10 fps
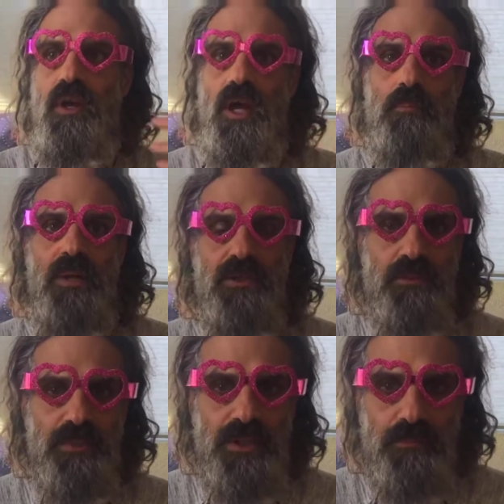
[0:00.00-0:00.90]

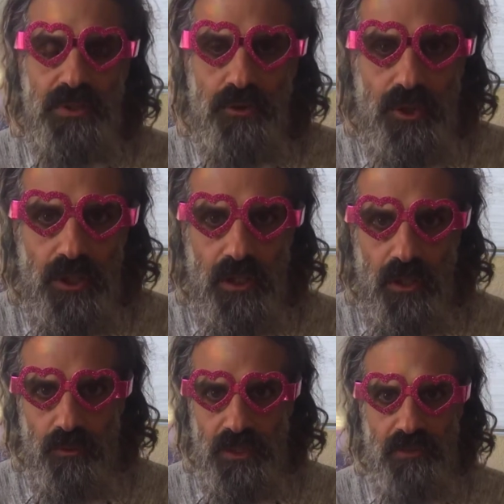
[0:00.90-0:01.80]
abandonment and betrayal, are
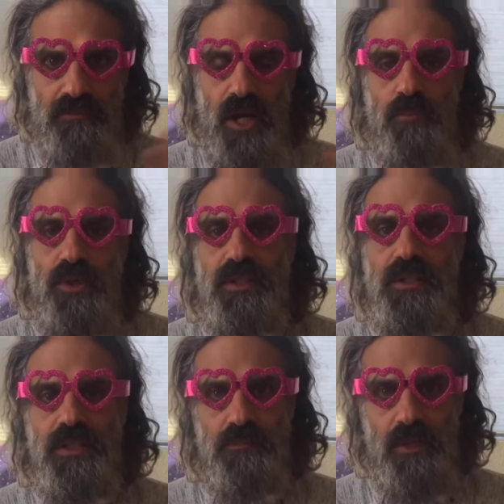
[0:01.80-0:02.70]
really
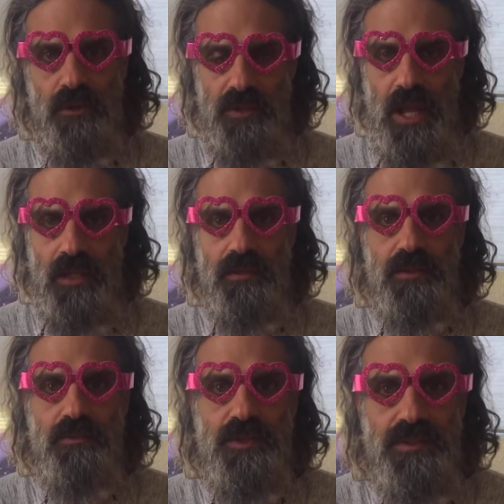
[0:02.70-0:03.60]
vibrating in my reality
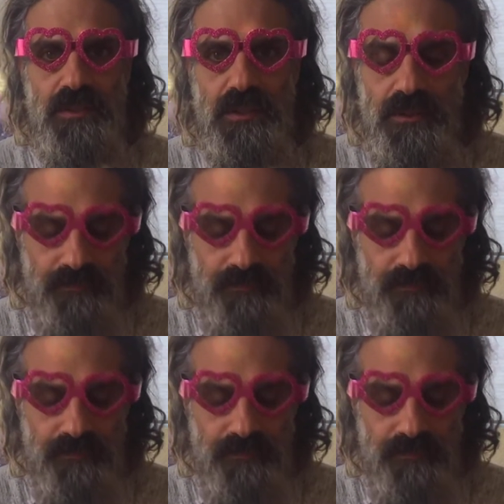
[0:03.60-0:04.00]
recently.